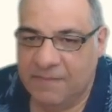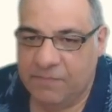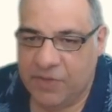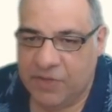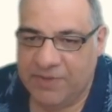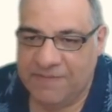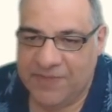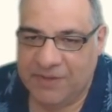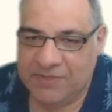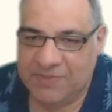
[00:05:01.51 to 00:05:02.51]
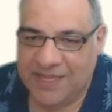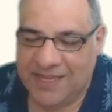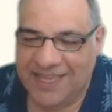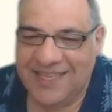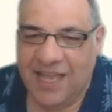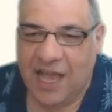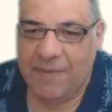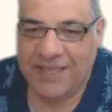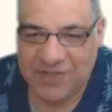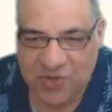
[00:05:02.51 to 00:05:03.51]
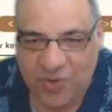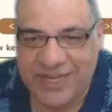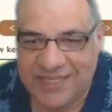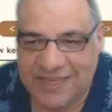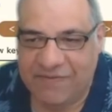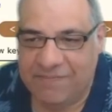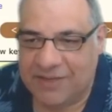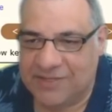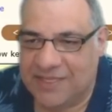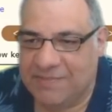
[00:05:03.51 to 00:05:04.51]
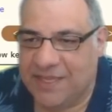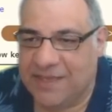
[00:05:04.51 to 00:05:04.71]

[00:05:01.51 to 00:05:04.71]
Pardon me, that was a mistake. I meant queen e7, mouse slip there.